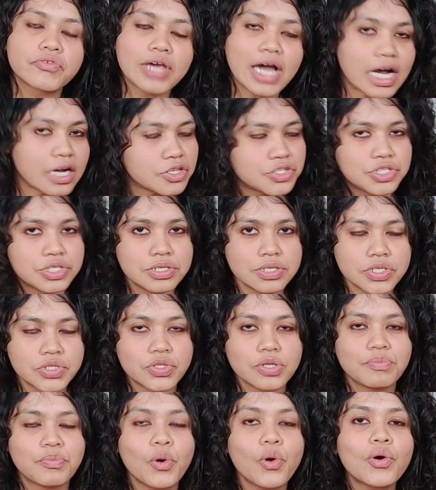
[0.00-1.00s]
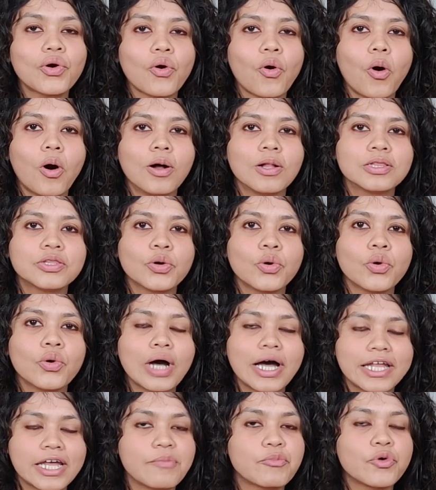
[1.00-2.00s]
reactions to the book,
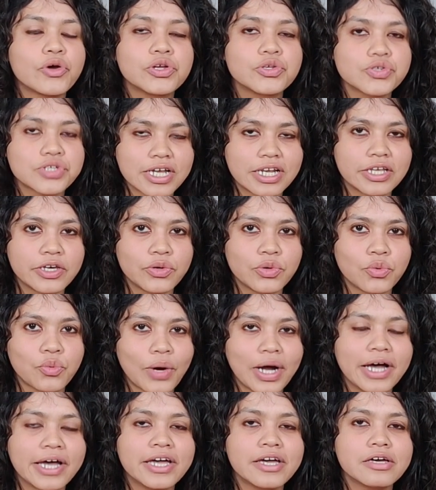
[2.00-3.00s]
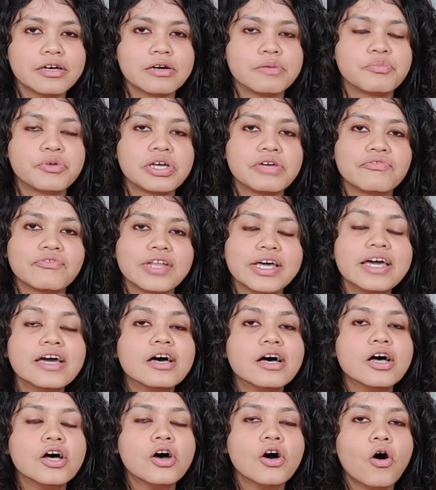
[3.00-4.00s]
and I'm going to tell you why briefly.